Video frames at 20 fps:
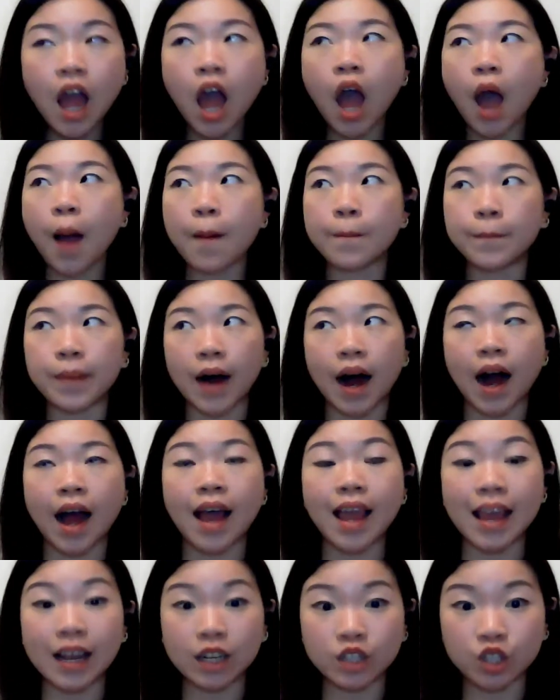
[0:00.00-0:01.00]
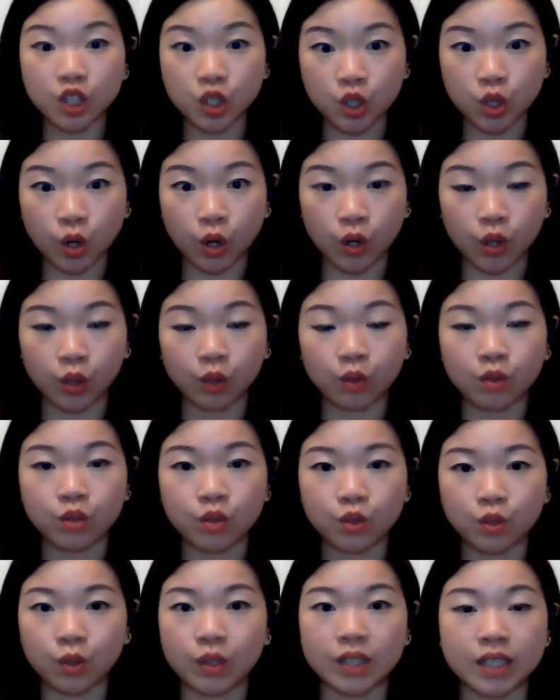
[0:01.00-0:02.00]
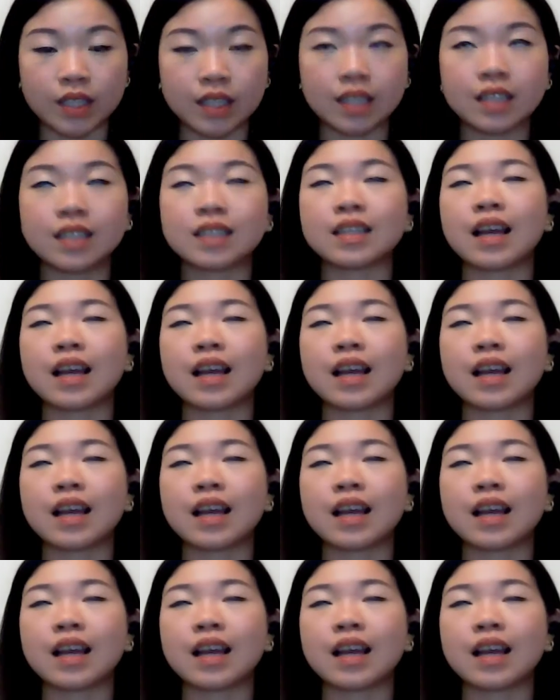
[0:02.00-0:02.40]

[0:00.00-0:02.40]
by external sources